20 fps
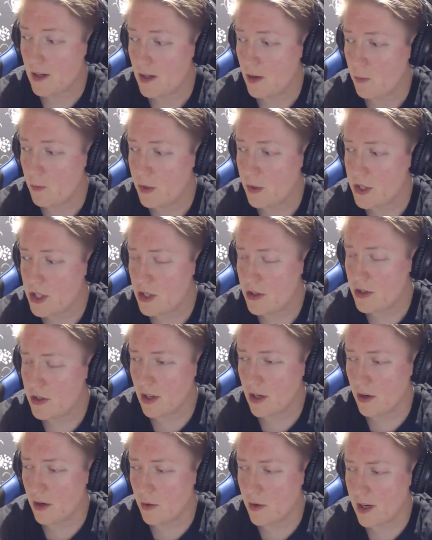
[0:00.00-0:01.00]
which you
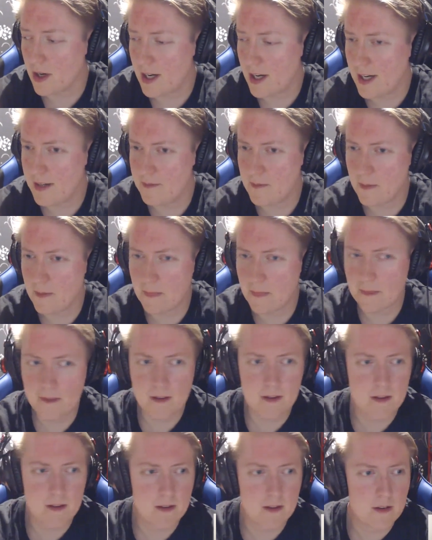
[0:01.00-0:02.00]
do.
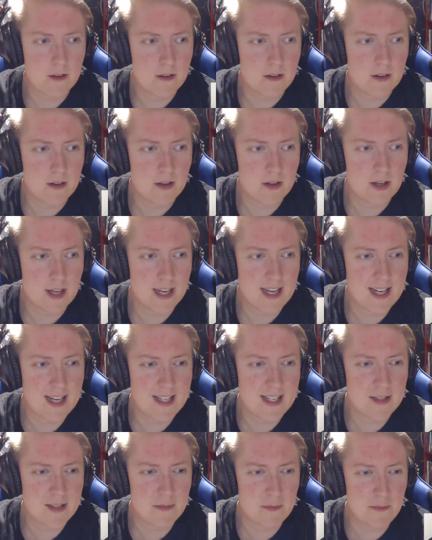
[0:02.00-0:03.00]

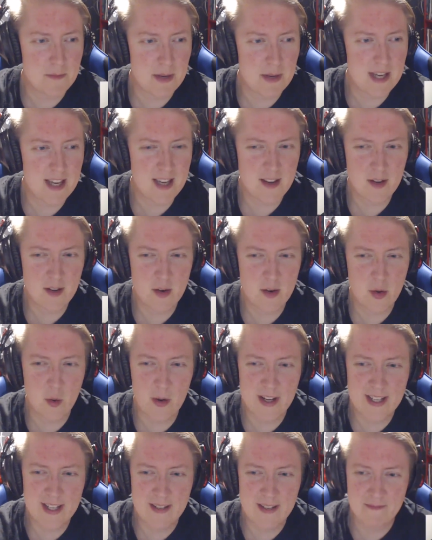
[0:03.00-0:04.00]
He's being
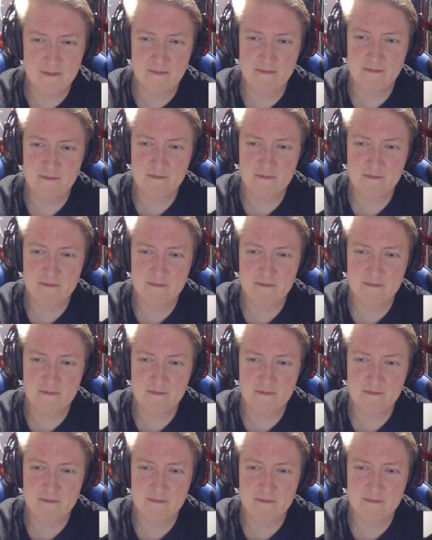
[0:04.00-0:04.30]
quite